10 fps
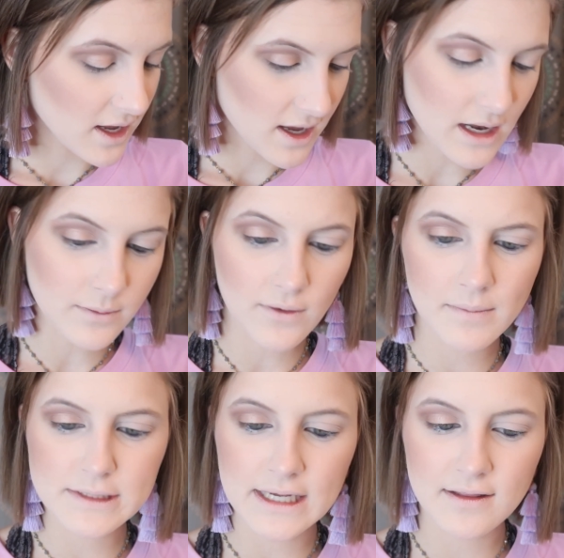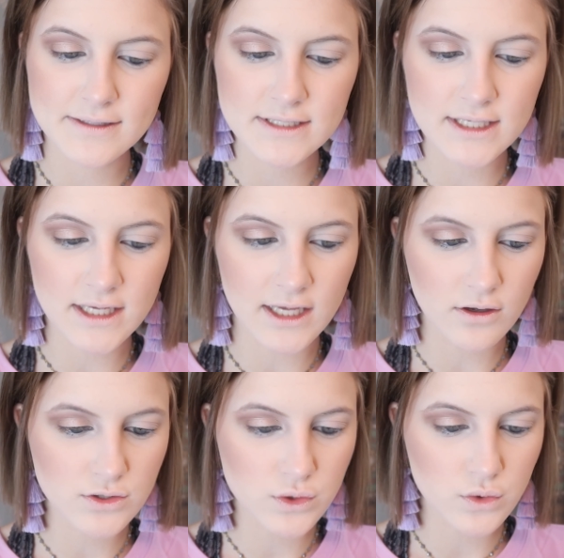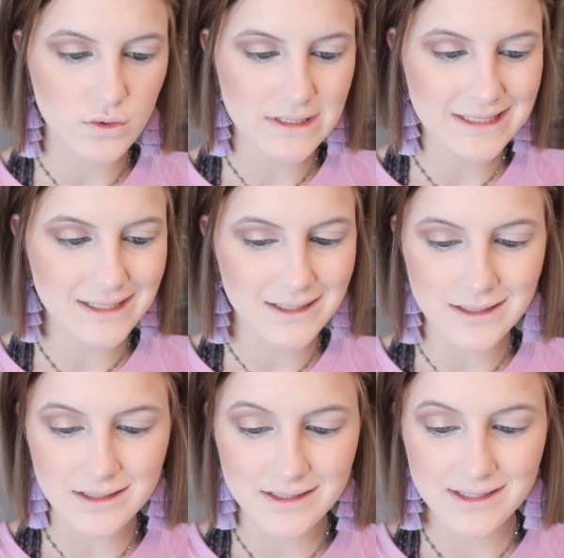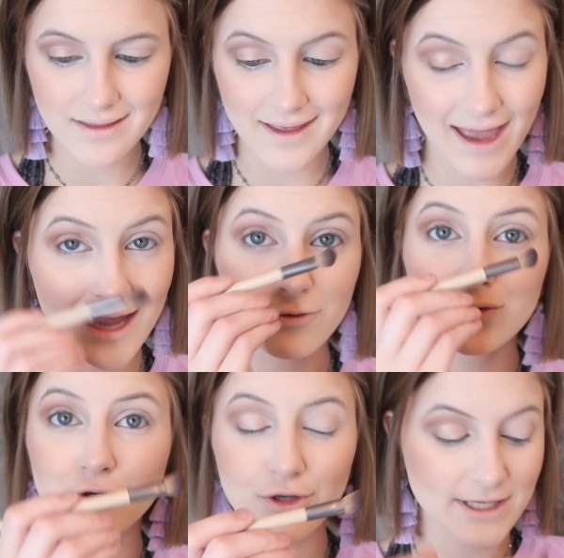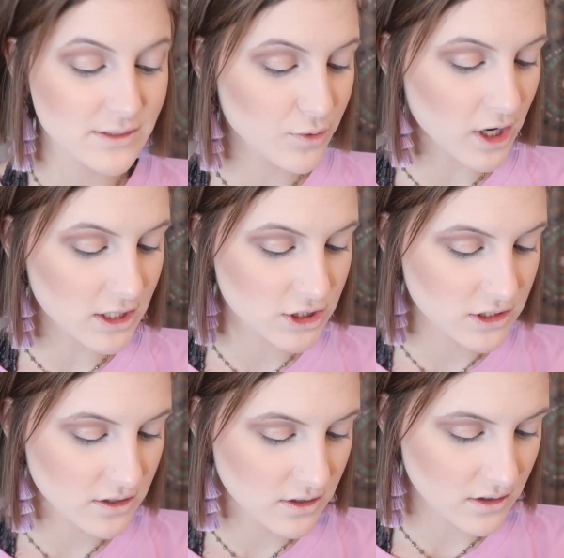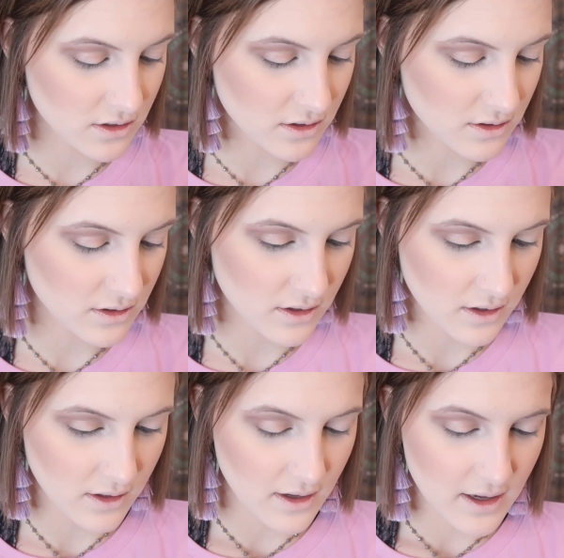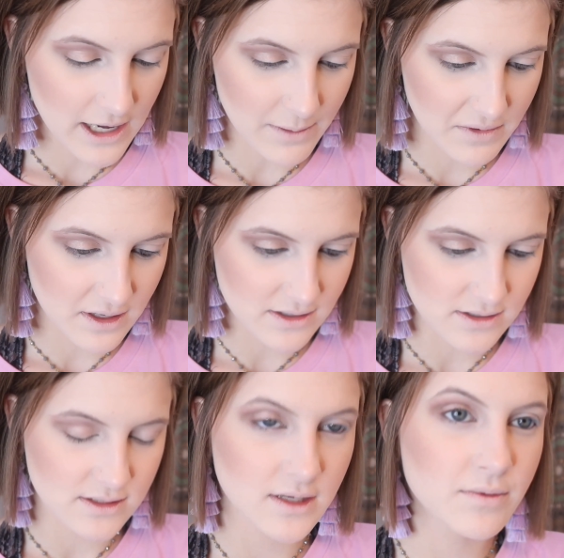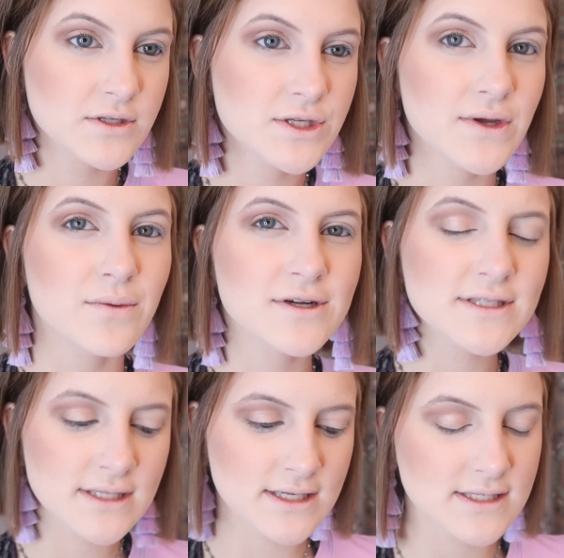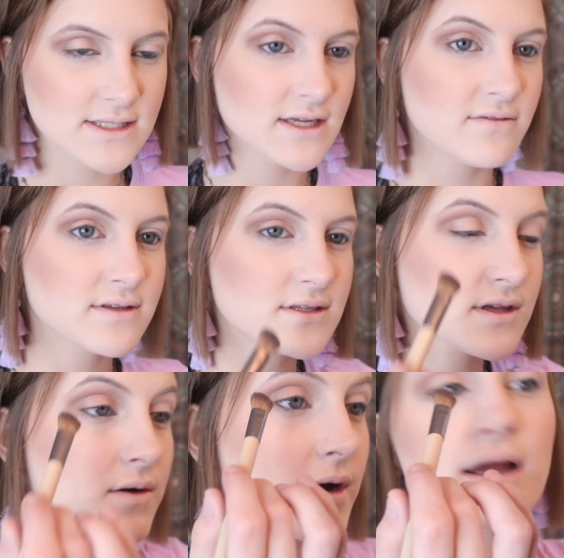And I'm going to be taking, this is the Eco Tools. It is the angled crease brush. I'm going to dip into it and we're just going to see if this is going to